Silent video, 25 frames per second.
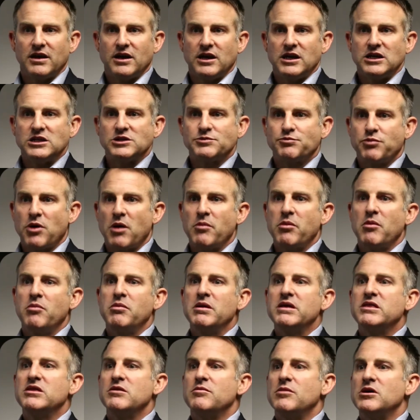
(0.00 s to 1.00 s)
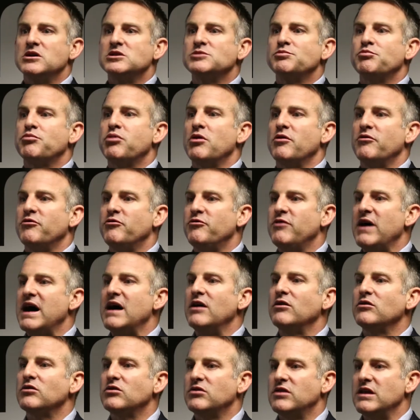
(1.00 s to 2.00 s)
is probably the most
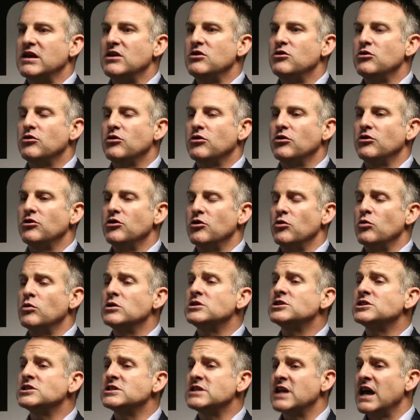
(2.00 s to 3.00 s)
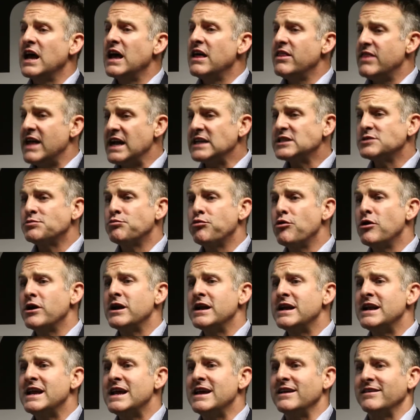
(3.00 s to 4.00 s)
profound thing you can do, which is, that's
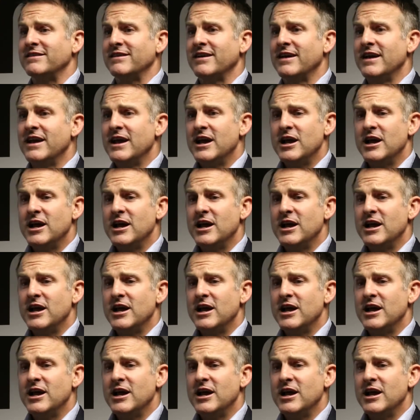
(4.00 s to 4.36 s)
pretty neat.